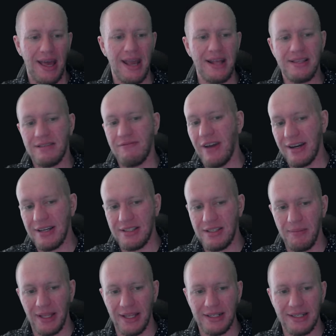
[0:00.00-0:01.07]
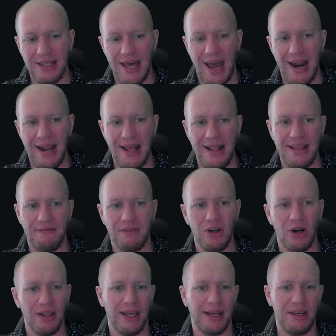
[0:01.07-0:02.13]
It's very similar to that. And they've
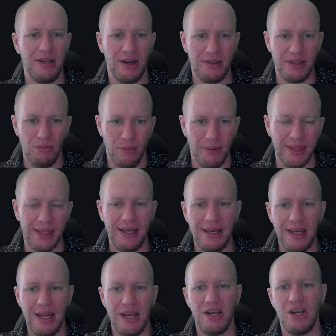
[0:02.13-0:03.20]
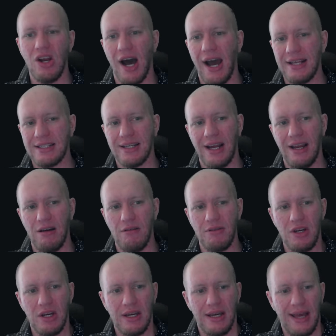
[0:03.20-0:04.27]
got like, the really nice kind of